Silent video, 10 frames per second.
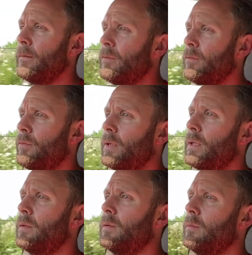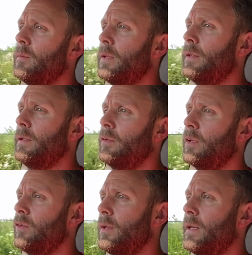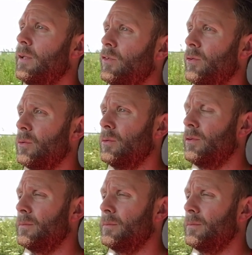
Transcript: Fan-bloody-tastic. And he's stalled.